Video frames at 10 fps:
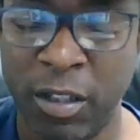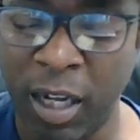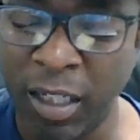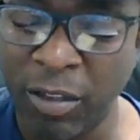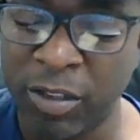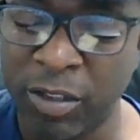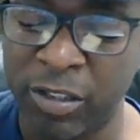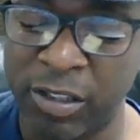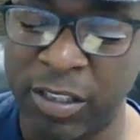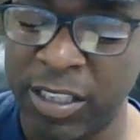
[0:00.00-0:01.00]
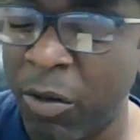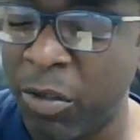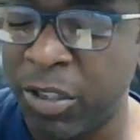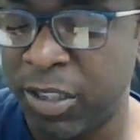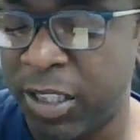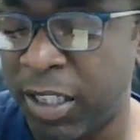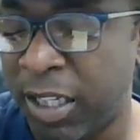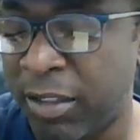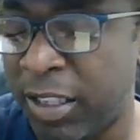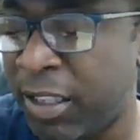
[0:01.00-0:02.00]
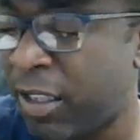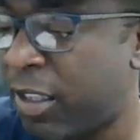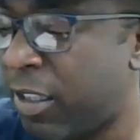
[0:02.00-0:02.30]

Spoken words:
auto insurance. Is that what you're seeing out there?